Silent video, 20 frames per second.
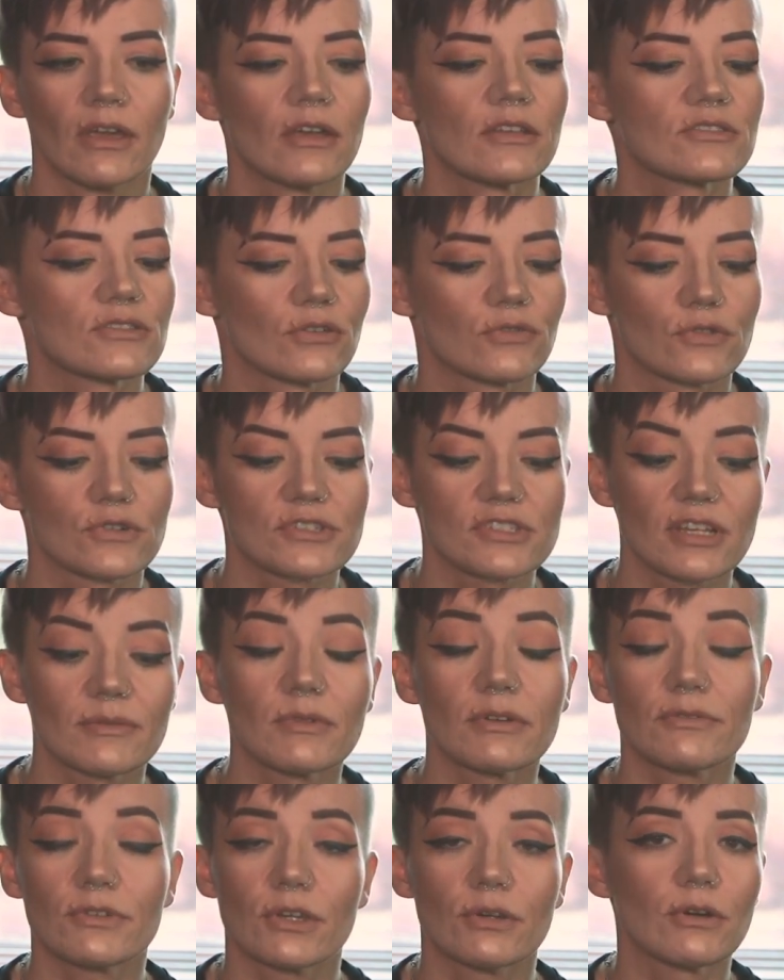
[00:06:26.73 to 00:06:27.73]
So for some
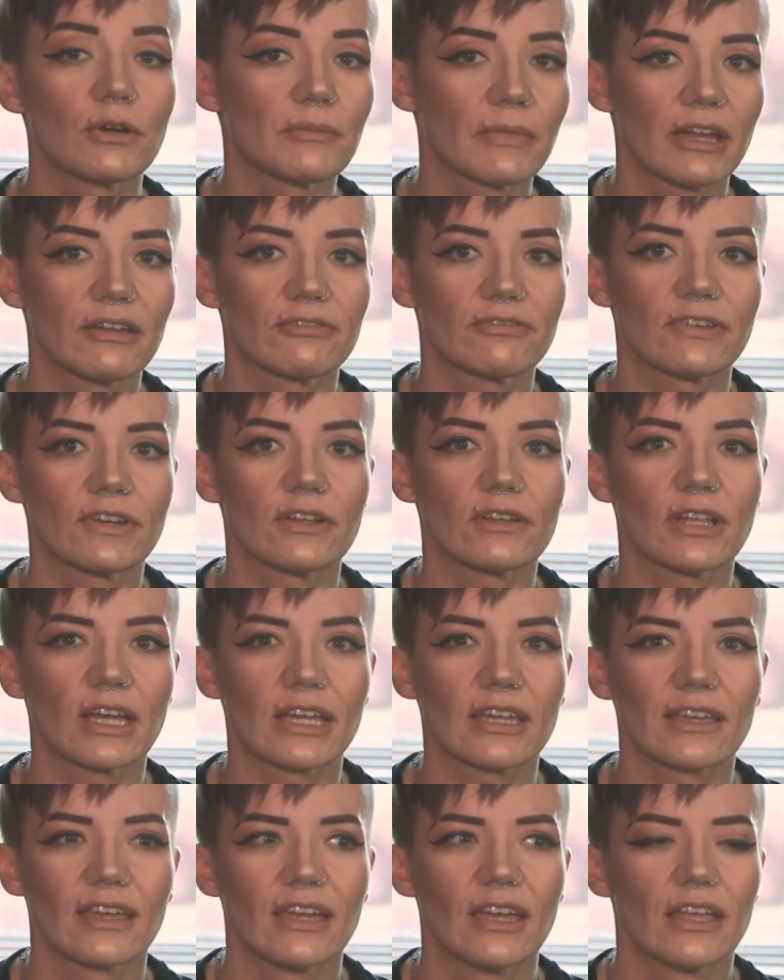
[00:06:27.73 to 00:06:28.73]
of you, it might feel
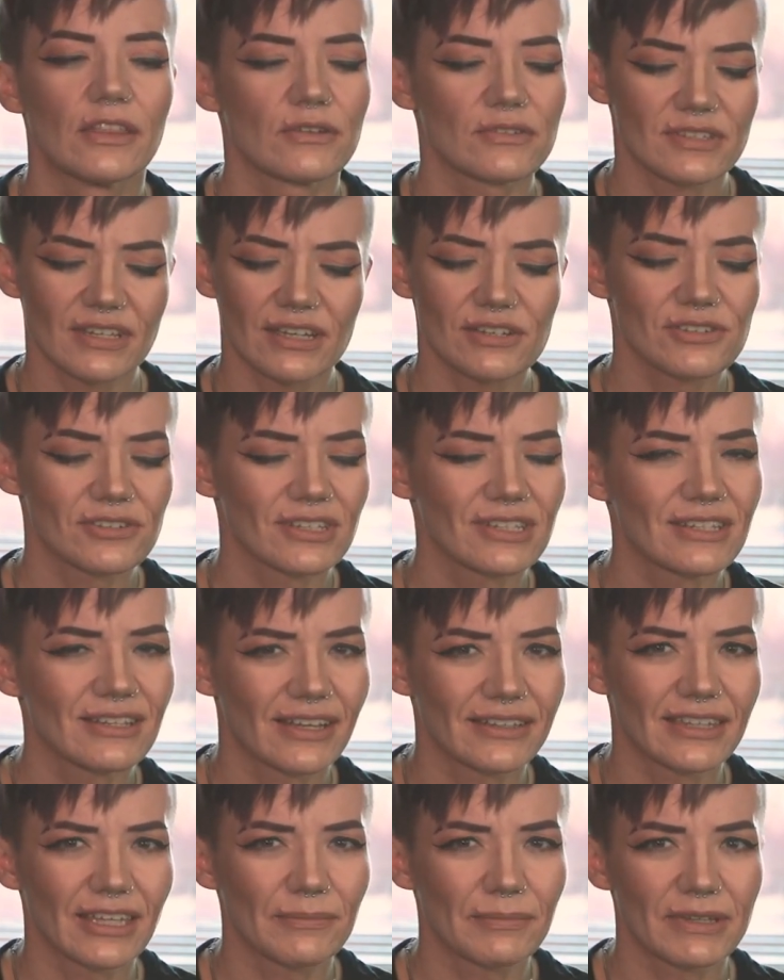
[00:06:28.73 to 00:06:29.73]
like there's actually
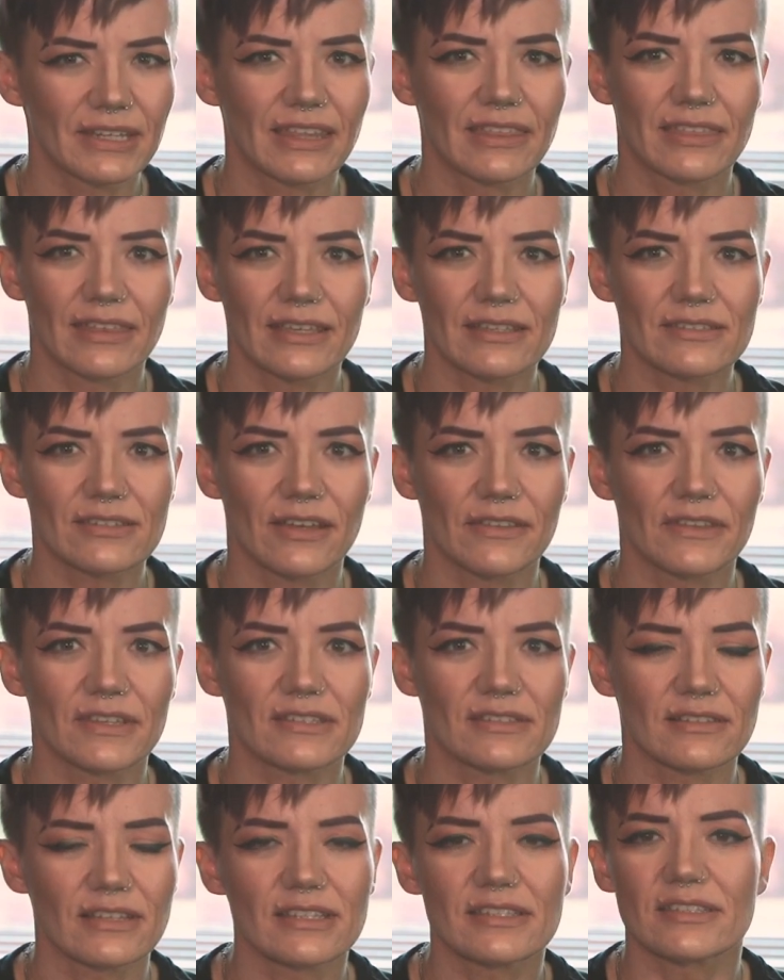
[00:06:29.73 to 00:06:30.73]
not that many things on
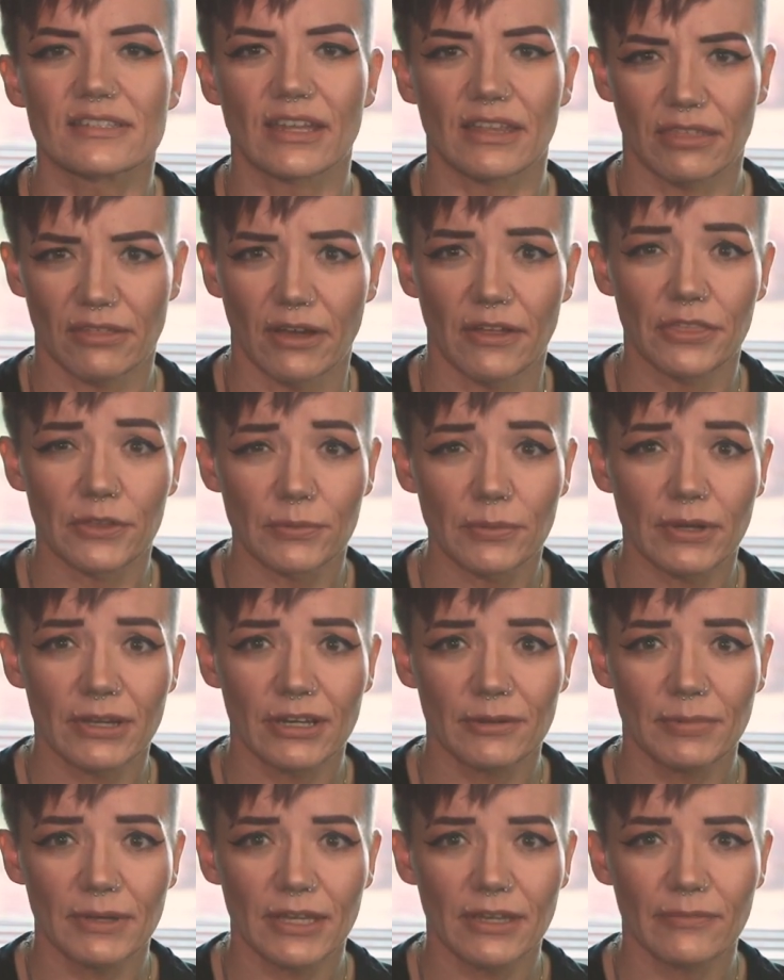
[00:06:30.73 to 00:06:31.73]
this list than I thought there were going
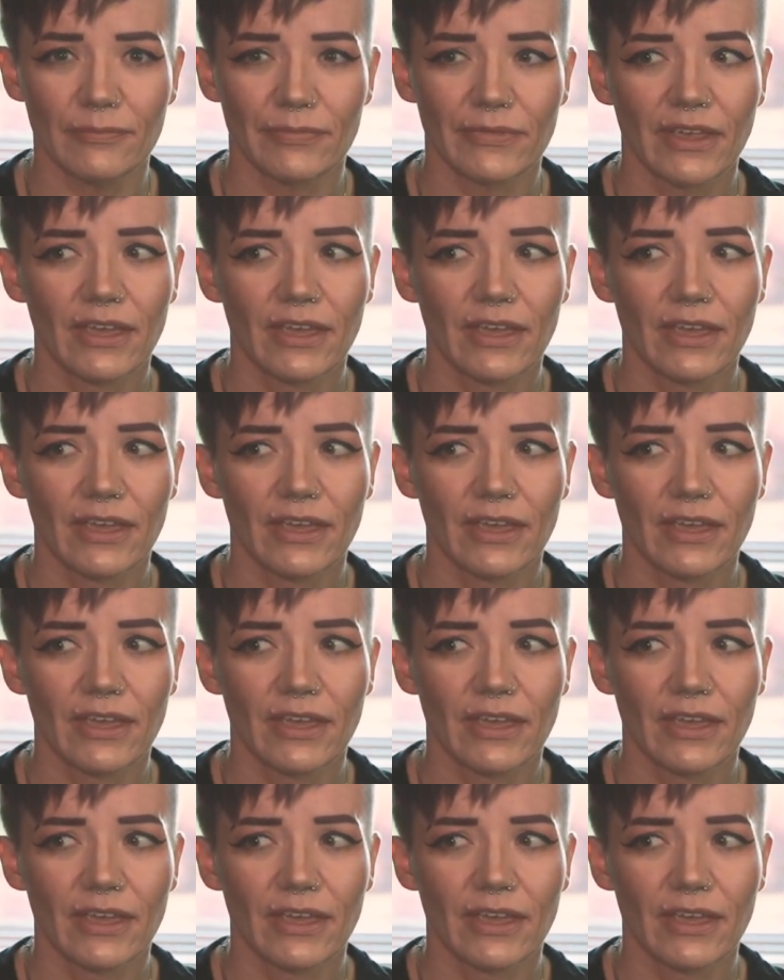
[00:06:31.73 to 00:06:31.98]
to be.